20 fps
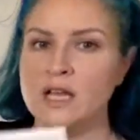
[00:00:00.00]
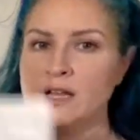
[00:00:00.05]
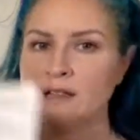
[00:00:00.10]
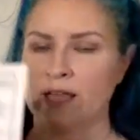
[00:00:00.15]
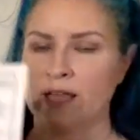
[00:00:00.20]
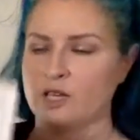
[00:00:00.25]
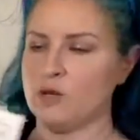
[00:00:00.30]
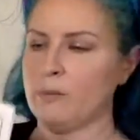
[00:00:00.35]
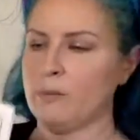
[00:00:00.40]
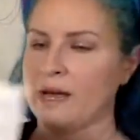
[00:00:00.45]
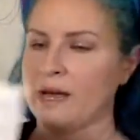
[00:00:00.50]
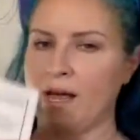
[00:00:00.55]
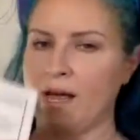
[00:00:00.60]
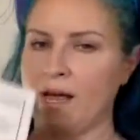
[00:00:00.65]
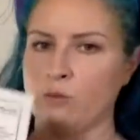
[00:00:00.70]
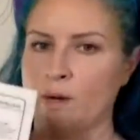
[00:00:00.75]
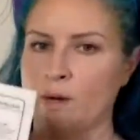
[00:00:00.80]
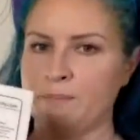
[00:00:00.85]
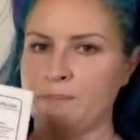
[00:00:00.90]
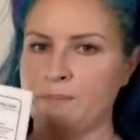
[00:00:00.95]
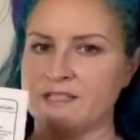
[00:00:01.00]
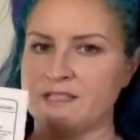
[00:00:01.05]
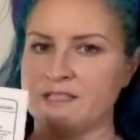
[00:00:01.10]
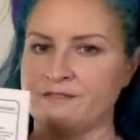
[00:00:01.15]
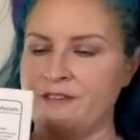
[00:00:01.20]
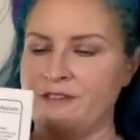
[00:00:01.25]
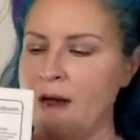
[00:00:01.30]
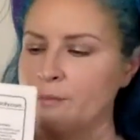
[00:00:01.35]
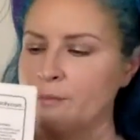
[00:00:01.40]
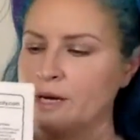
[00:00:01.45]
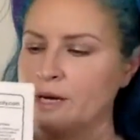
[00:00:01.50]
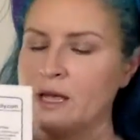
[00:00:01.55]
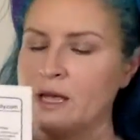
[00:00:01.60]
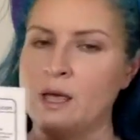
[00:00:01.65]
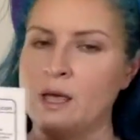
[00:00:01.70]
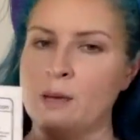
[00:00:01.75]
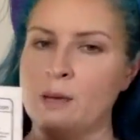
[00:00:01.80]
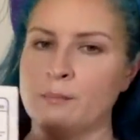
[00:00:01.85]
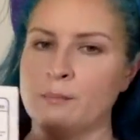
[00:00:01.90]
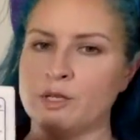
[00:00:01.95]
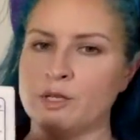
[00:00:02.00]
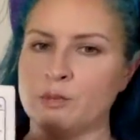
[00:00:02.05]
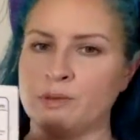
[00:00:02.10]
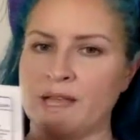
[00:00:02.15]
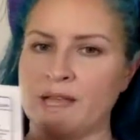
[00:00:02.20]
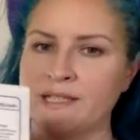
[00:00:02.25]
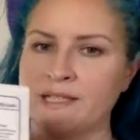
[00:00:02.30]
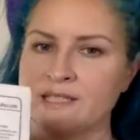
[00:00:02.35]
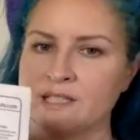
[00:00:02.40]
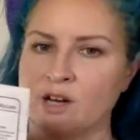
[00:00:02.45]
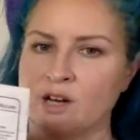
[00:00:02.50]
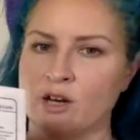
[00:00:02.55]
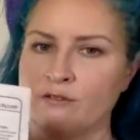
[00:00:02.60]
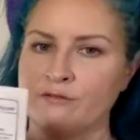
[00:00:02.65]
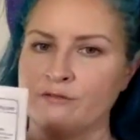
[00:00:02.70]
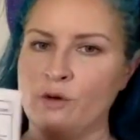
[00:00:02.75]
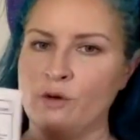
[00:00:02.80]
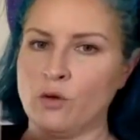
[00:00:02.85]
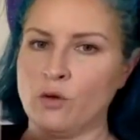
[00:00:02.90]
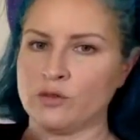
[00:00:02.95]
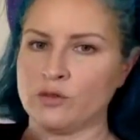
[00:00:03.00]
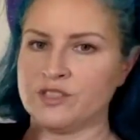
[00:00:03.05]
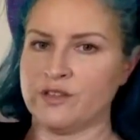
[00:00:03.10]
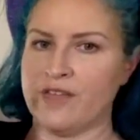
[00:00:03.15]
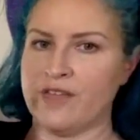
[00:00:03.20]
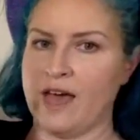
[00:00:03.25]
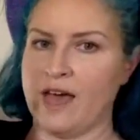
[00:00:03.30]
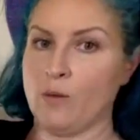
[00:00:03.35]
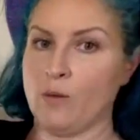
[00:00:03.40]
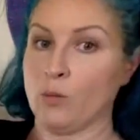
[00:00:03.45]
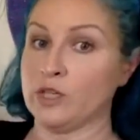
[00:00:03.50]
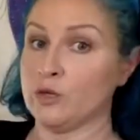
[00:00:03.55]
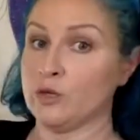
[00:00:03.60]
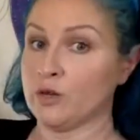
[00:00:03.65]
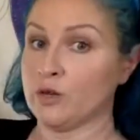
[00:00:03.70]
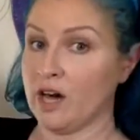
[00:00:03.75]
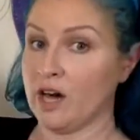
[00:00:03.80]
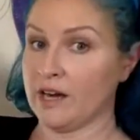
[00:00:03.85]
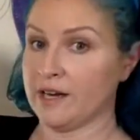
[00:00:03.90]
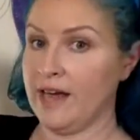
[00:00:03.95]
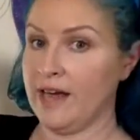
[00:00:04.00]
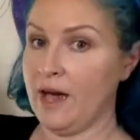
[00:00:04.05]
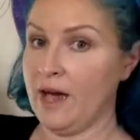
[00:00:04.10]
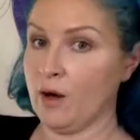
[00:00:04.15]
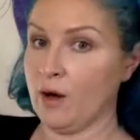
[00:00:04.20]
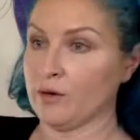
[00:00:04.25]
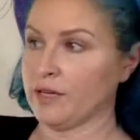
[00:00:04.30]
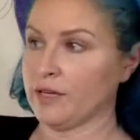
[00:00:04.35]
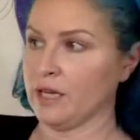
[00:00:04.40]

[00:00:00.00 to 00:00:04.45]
Like you might have one piece of fabric, but you place it on a fold so that when you cut it out,